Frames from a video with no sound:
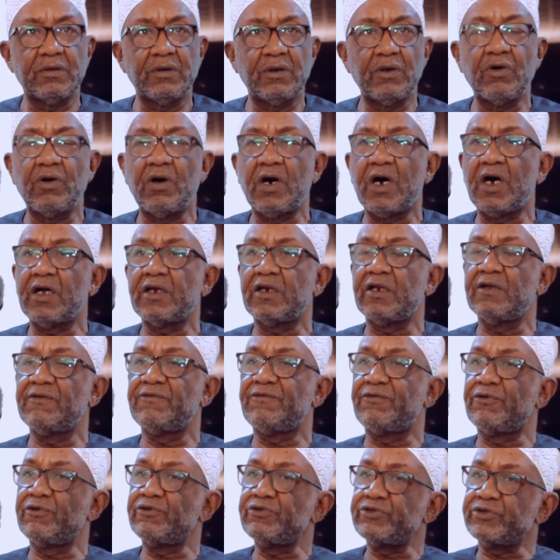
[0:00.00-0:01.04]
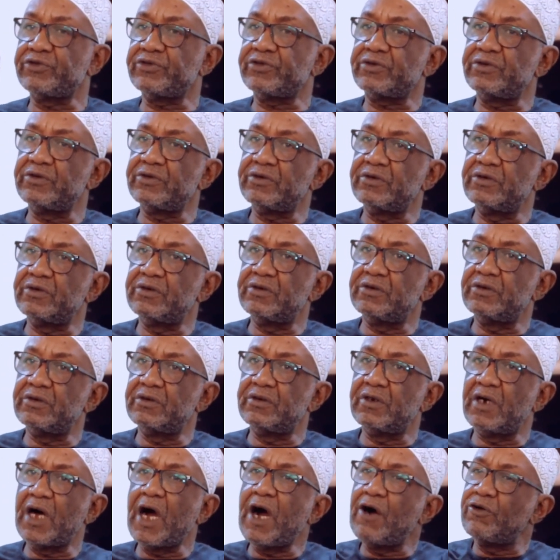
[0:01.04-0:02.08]
Or a divorced
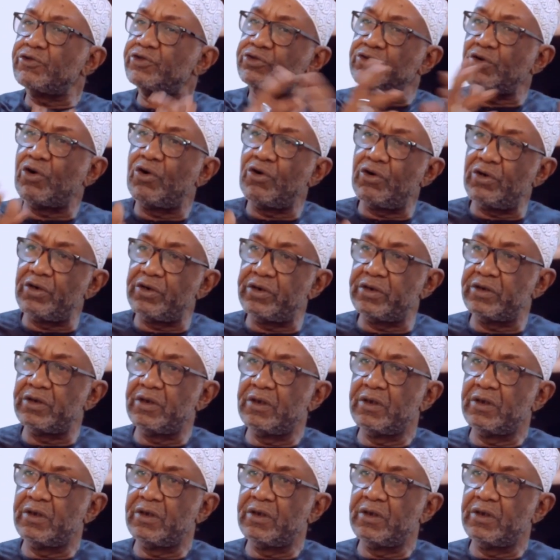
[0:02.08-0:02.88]
household,